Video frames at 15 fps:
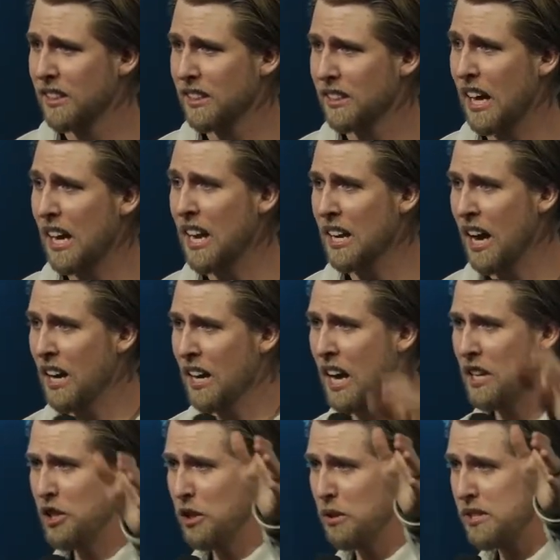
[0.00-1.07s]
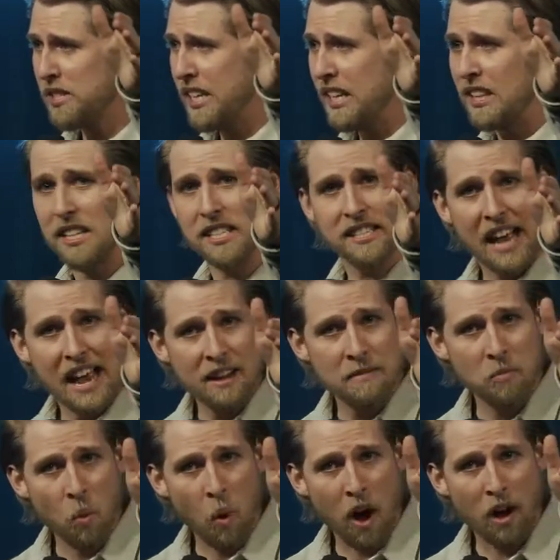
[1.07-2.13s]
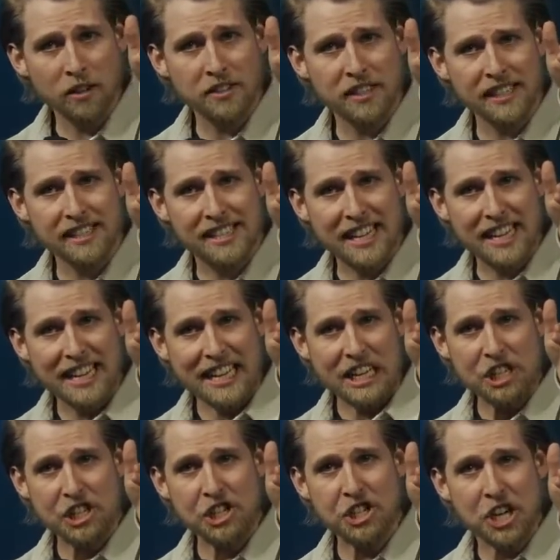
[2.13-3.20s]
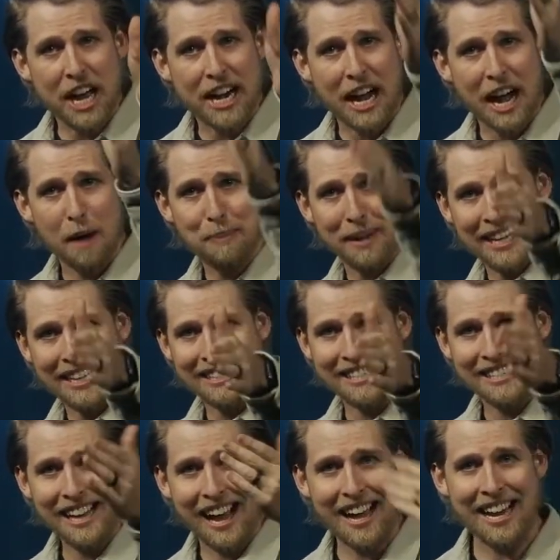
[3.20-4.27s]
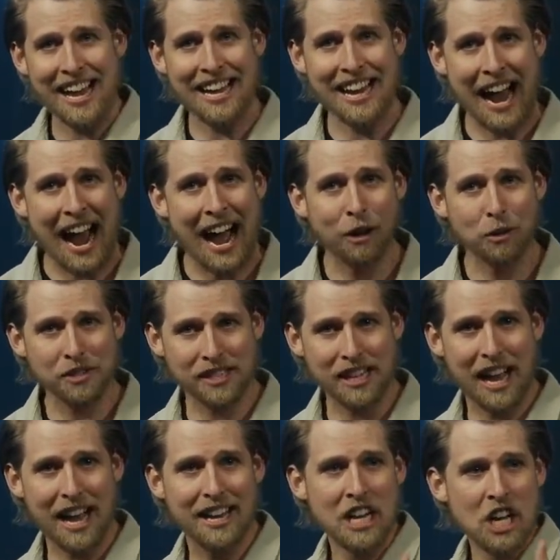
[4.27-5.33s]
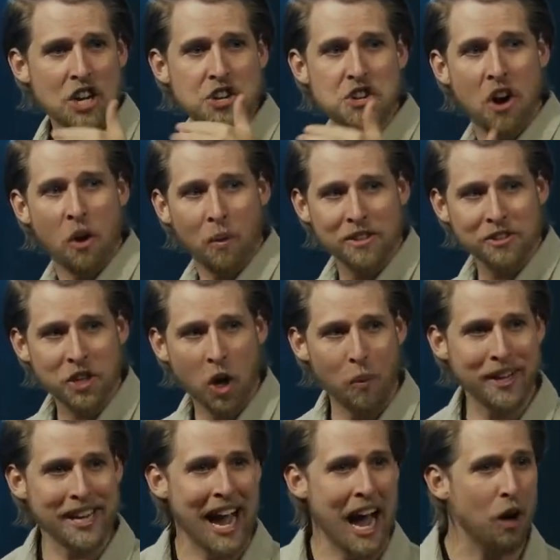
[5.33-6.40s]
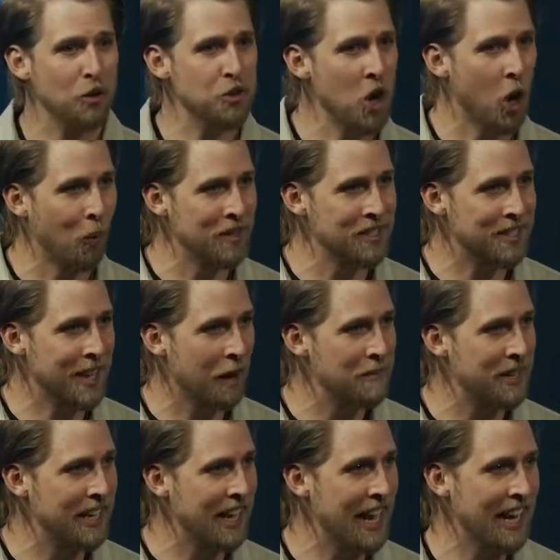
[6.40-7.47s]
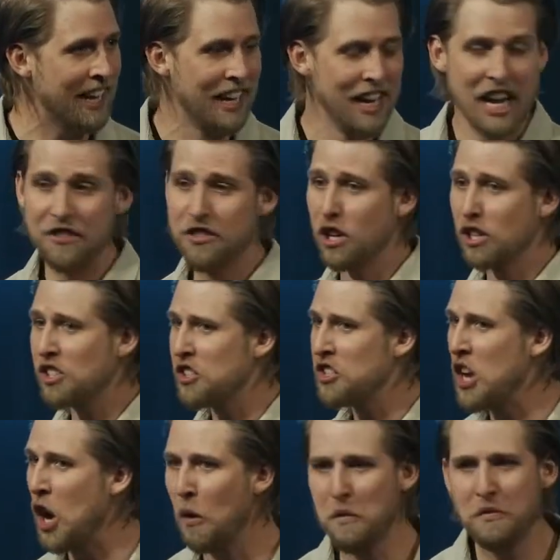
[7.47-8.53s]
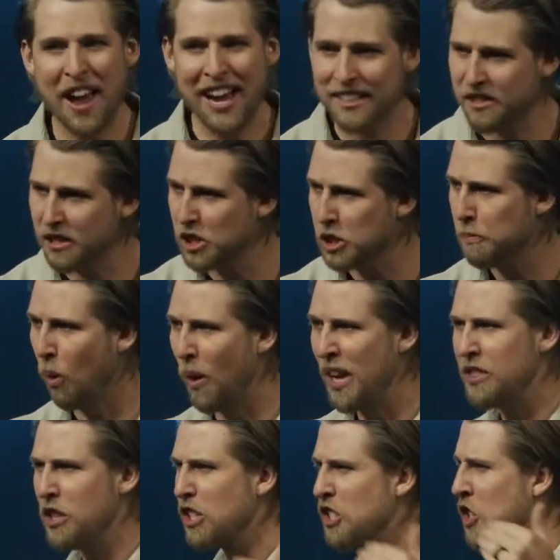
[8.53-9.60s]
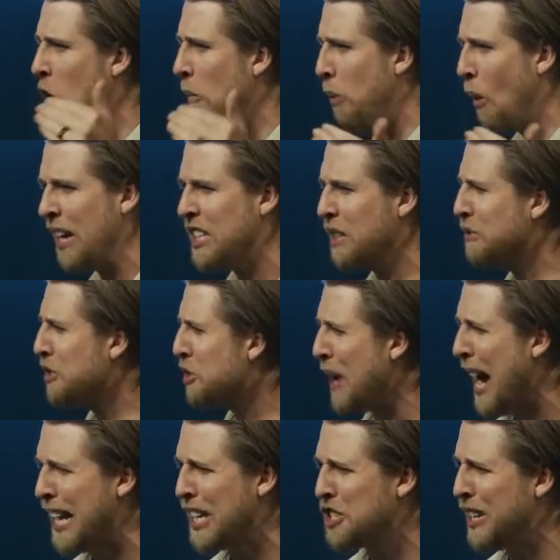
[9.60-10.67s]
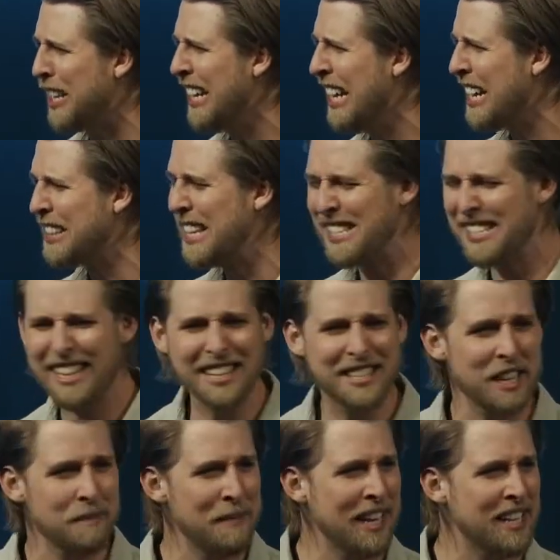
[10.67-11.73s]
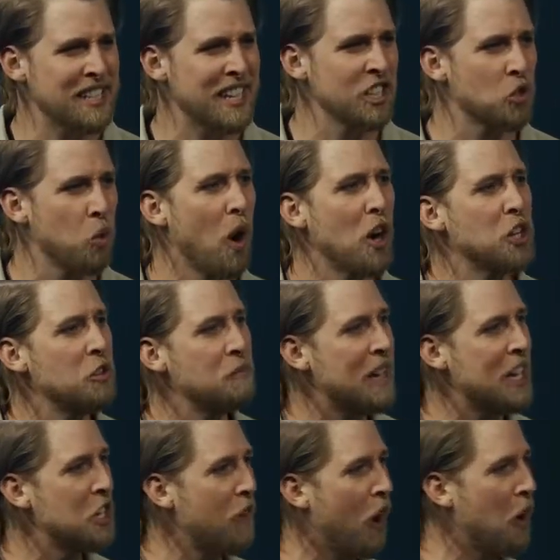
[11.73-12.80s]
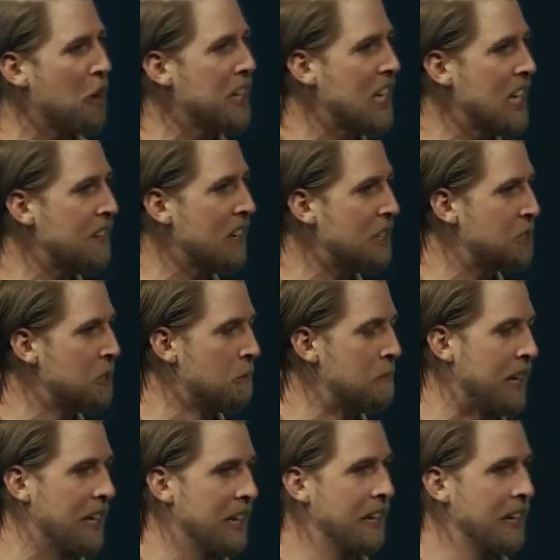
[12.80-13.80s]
God, do you see the same walls? The city is shut up inside and outside. No one's going out. No one's coming in. There's no vantage point. There's no point of strategy. This doesn't make sense. What do you mean you've already given it to me?